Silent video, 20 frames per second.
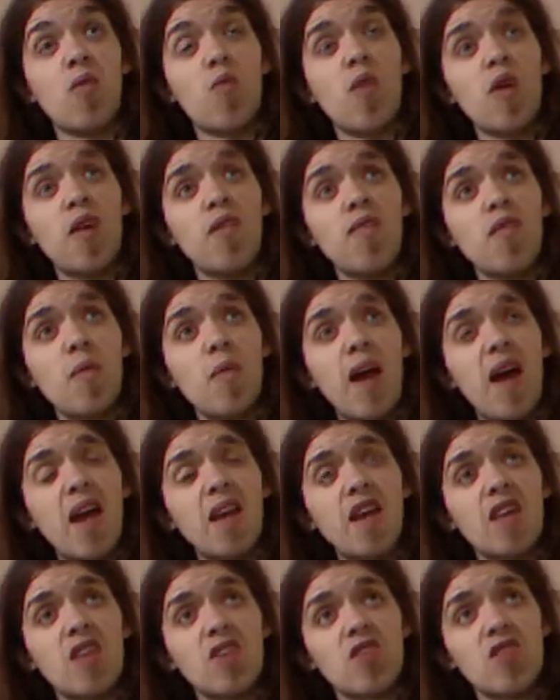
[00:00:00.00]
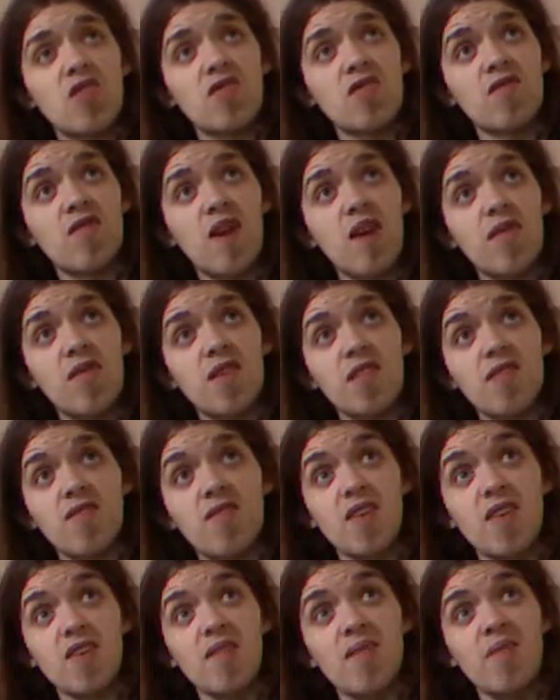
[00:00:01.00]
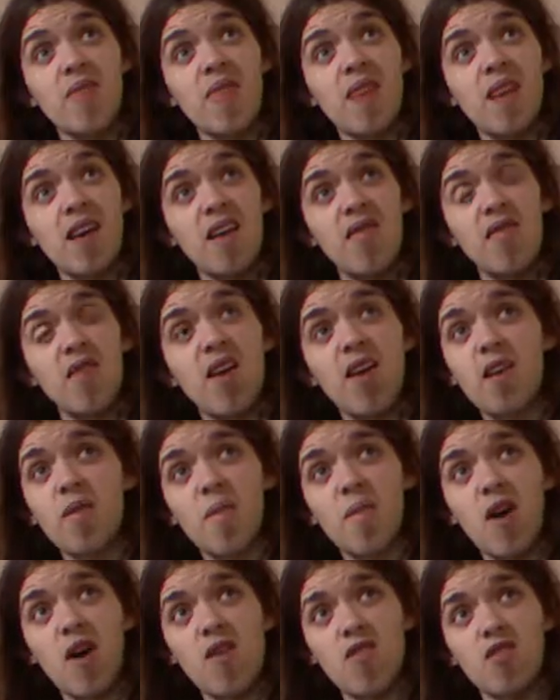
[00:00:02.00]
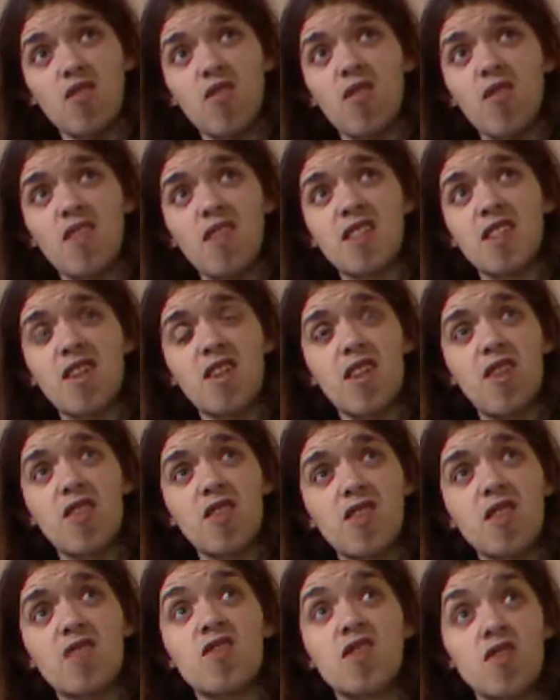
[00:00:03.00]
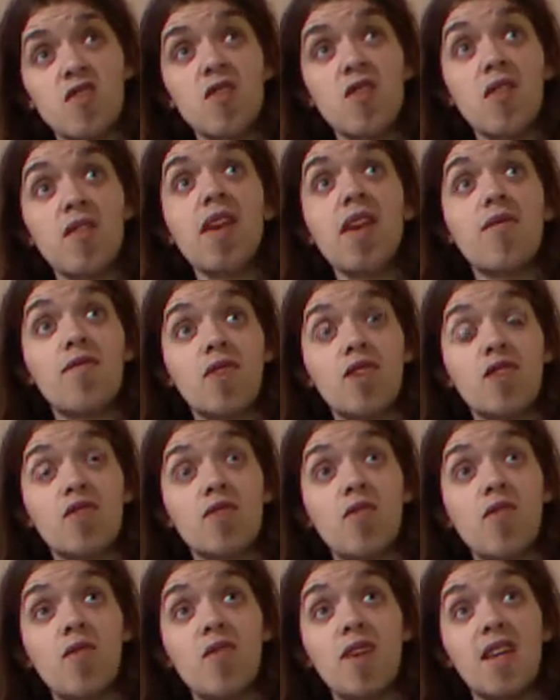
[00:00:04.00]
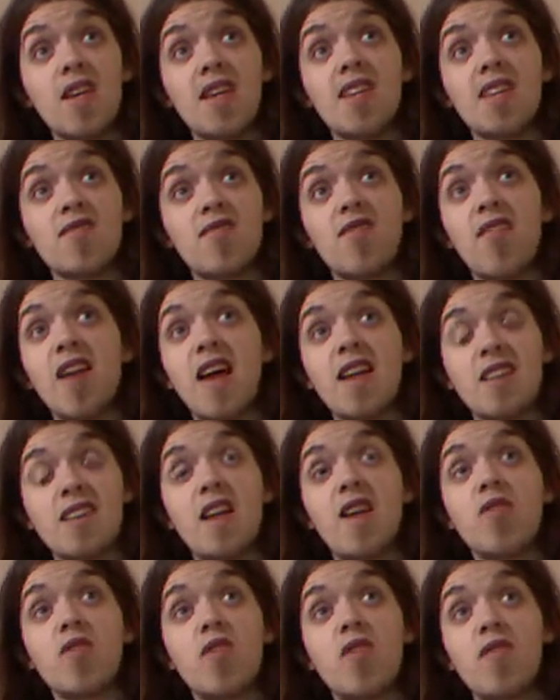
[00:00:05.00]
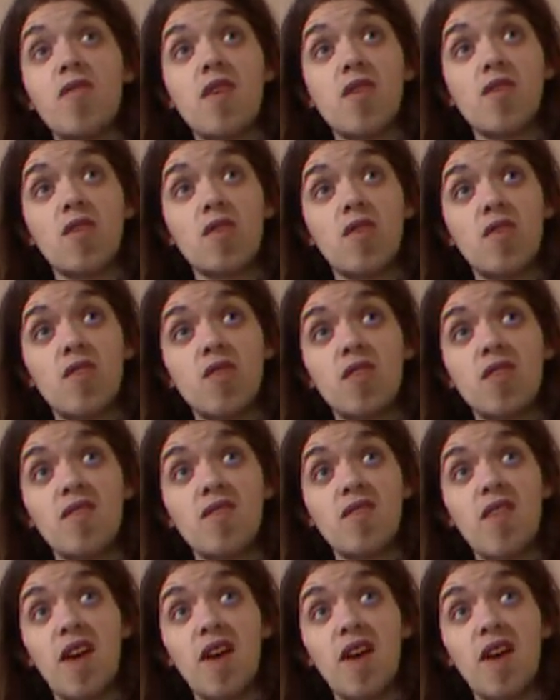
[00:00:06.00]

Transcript: One of the main issues though is that, like Bioshock, there's a lot of story, and the story is flat out not very good. In